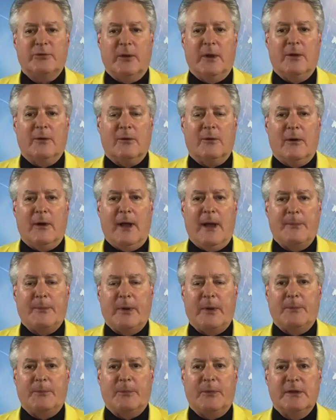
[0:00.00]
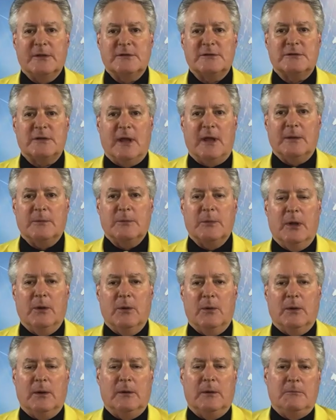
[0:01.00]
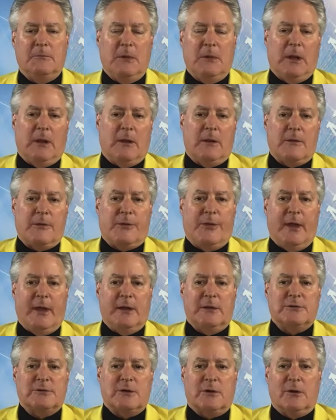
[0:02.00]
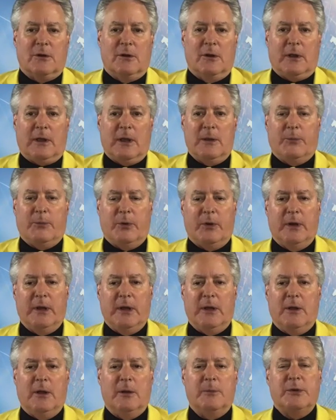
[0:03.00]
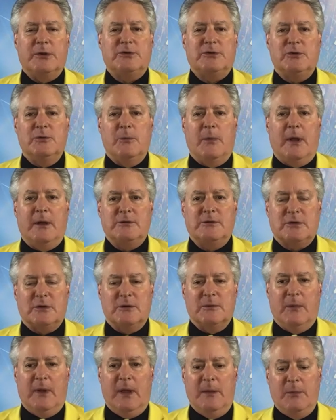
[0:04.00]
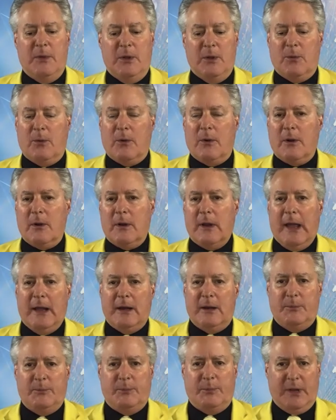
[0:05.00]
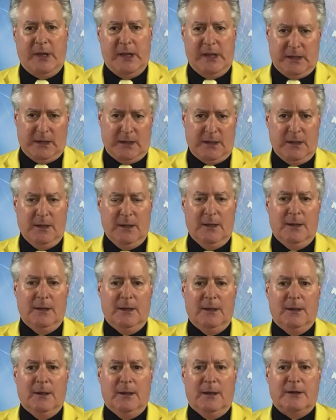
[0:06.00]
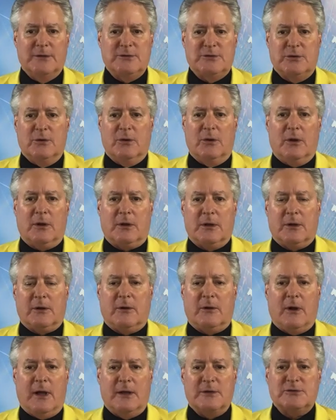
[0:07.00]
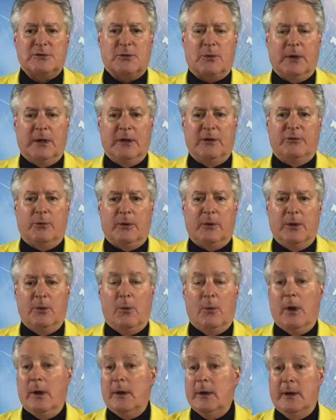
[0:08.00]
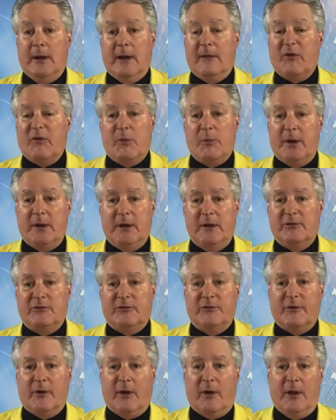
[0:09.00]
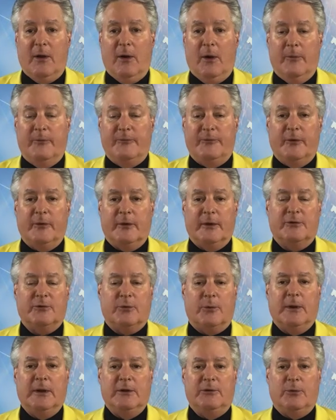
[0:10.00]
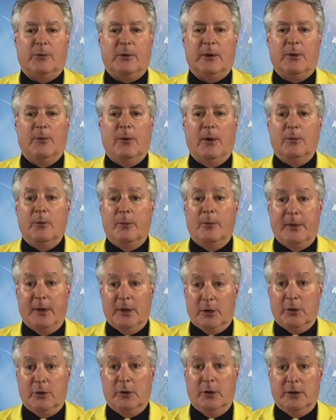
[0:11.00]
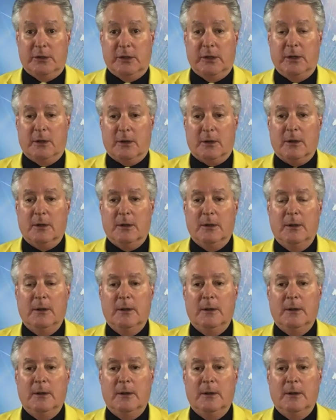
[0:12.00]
we wrap up this segment, things are looking pretty good, but you mentioned maybe we're at a peak. As you look across 2021, and everybody's very hopeful that 2021 will be a good year,